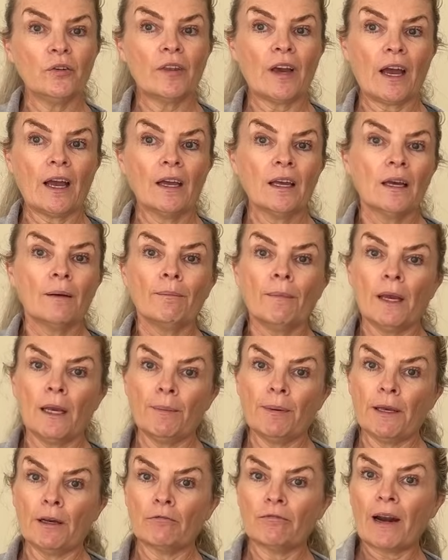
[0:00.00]
that.
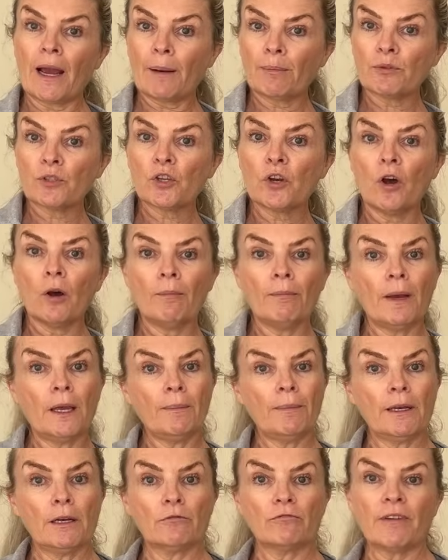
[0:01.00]
Maybe a wrap top,
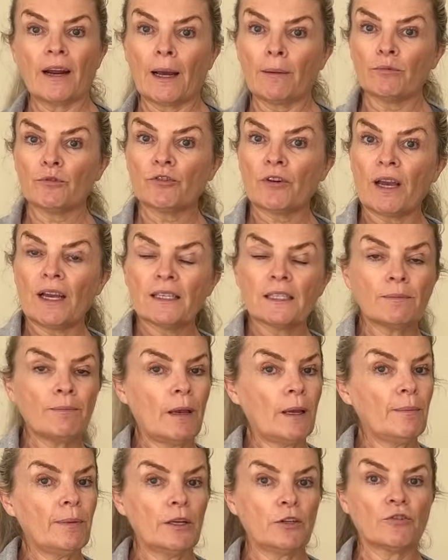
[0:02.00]
maybe a wrap dress,
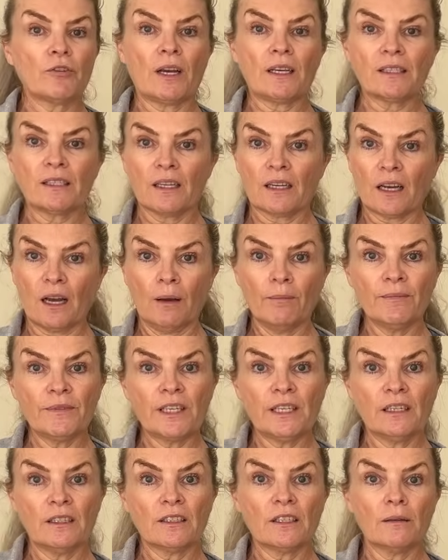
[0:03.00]
maybe a dress that comes
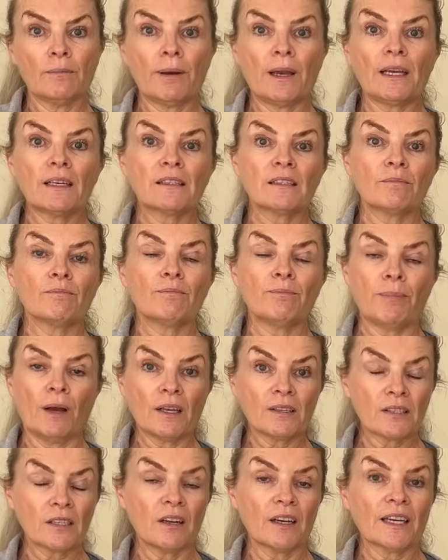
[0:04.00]
in under the
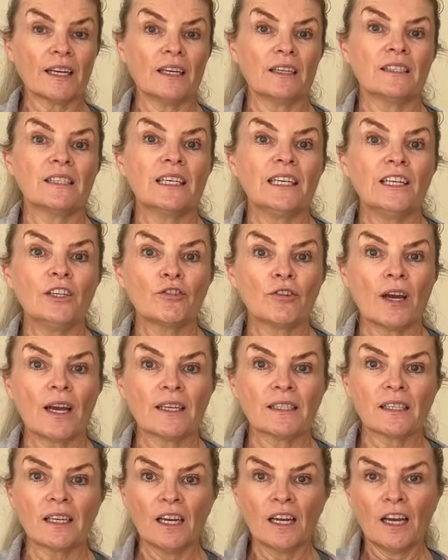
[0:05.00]
bust like a tea
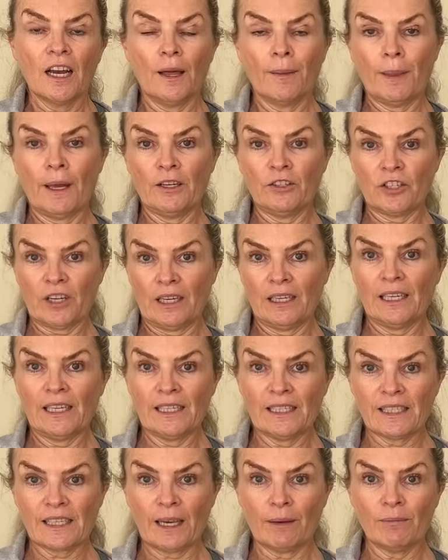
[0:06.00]
dress and then gently
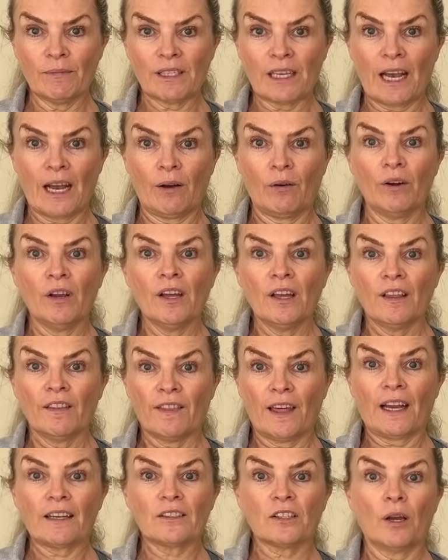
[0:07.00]
skims out,
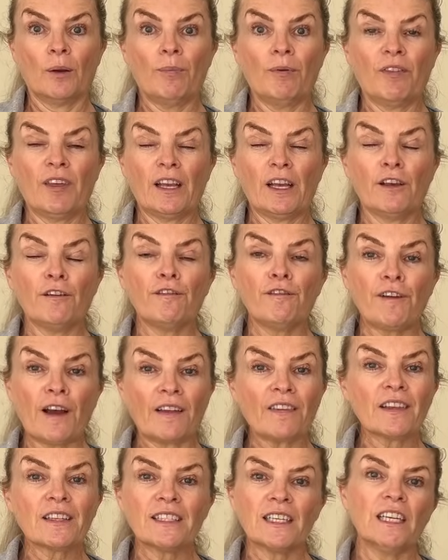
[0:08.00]
that type of thing. In
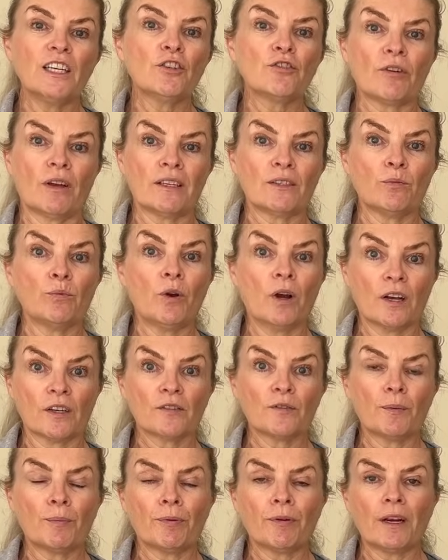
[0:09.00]
fact, the tea dress
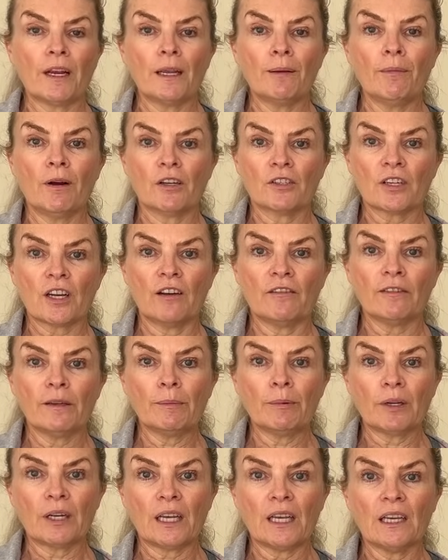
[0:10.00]
works for pretty much
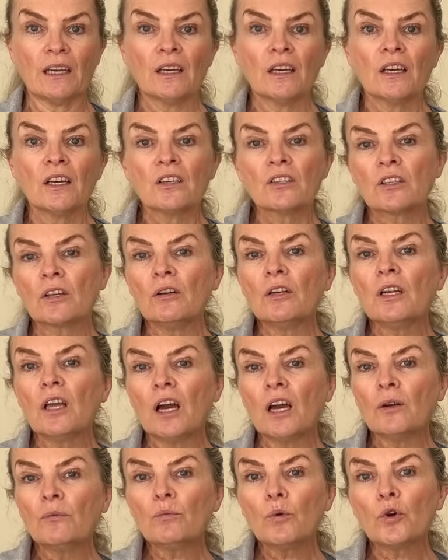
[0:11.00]
everybody. So
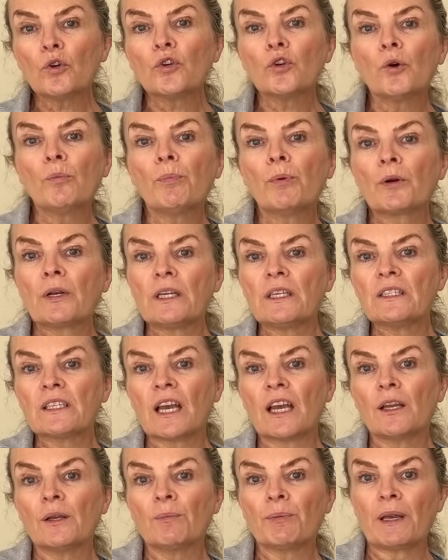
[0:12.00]
learn what your body
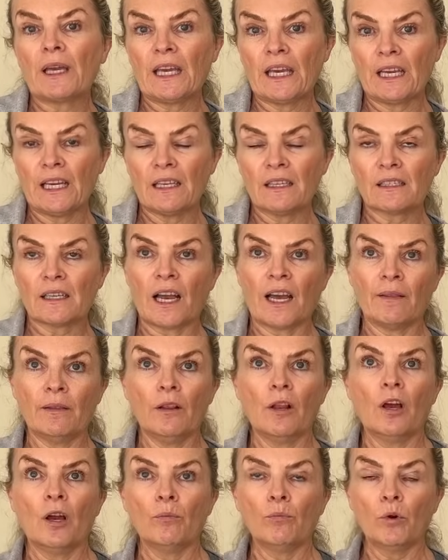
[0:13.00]
type is and
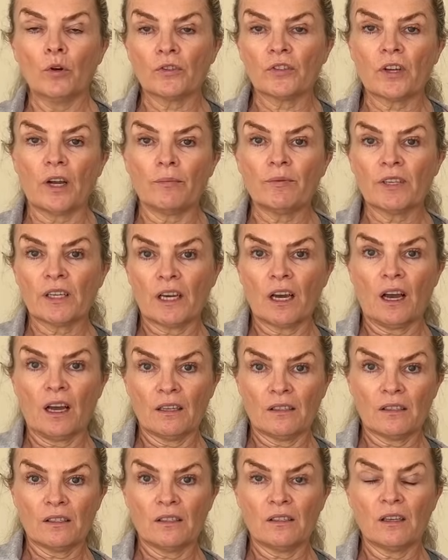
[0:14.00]
learn what types of
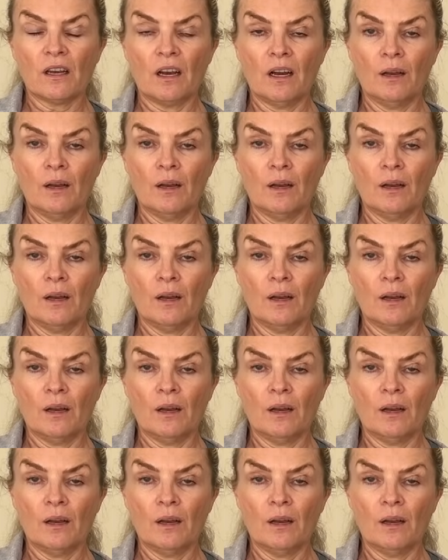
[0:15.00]
cuts